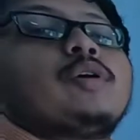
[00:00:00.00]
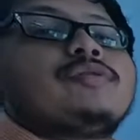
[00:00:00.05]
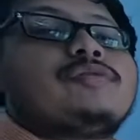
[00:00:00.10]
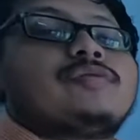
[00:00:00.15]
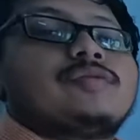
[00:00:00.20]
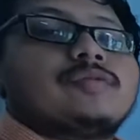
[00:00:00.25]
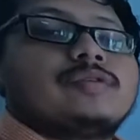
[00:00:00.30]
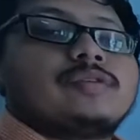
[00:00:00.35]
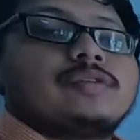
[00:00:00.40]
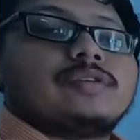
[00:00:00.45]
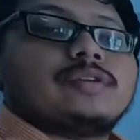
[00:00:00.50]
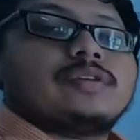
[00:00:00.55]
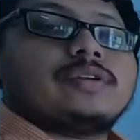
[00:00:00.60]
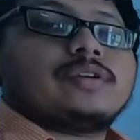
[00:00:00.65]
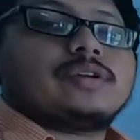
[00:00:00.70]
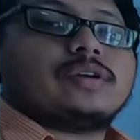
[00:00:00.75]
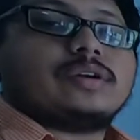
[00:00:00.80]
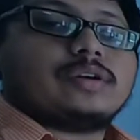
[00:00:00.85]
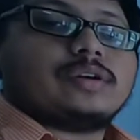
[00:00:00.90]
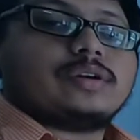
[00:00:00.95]

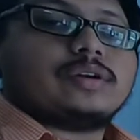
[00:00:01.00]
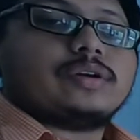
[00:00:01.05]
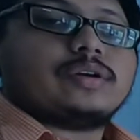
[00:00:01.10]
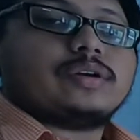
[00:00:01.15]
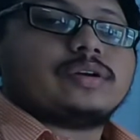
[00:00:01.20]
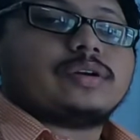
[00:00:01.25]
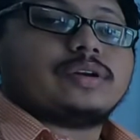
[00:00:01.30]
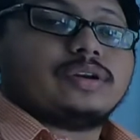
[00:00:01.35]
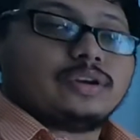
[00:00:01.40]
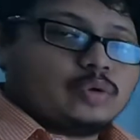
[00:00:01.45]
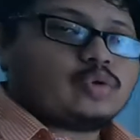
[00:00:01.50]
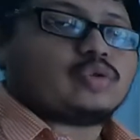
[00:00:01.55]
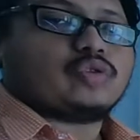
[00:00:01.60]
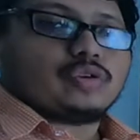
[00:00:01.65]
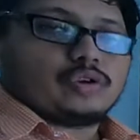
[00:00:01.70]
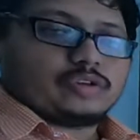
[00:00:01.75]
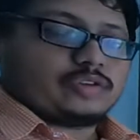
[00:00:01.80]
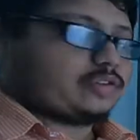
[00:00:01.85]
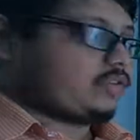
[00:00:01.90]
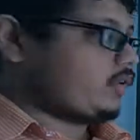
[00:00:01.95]
of
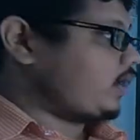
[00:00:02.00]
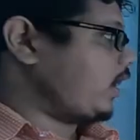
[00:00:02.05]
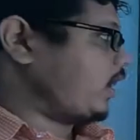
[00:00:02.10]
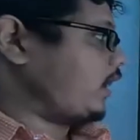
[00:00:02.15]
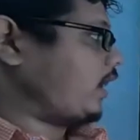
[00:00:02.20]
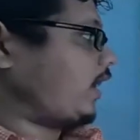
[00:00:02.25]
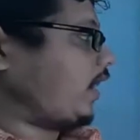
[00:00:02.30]
neutrons, and